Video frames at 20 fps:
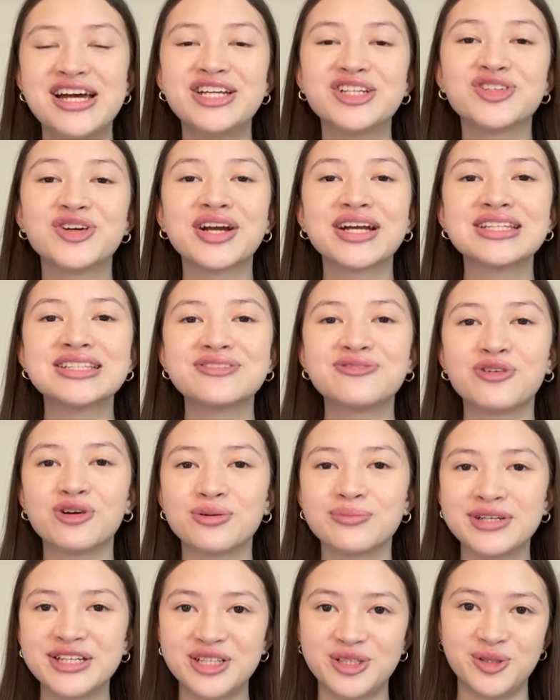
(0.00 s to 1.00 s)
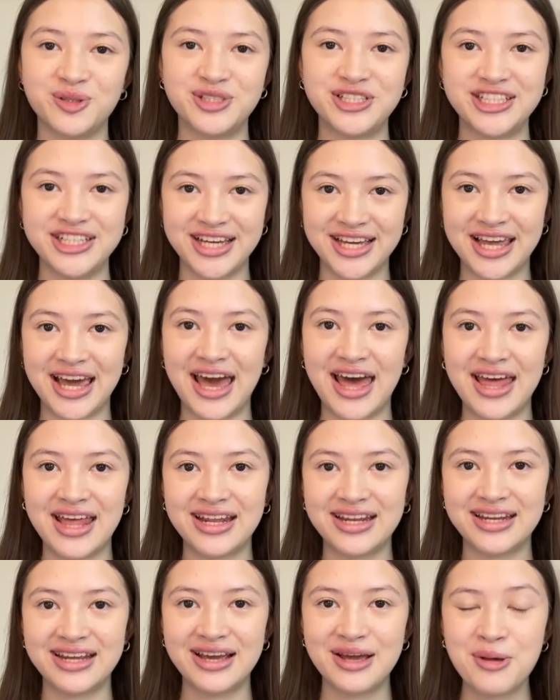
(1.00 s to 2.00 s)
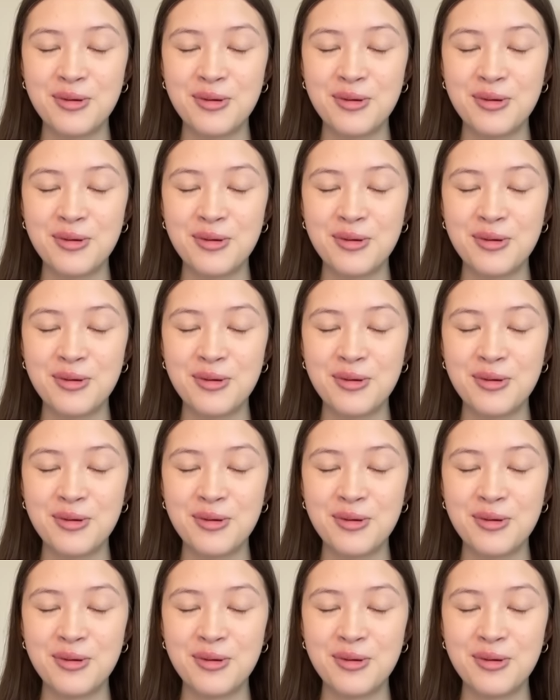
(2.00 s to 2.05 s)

transforming Gucci again.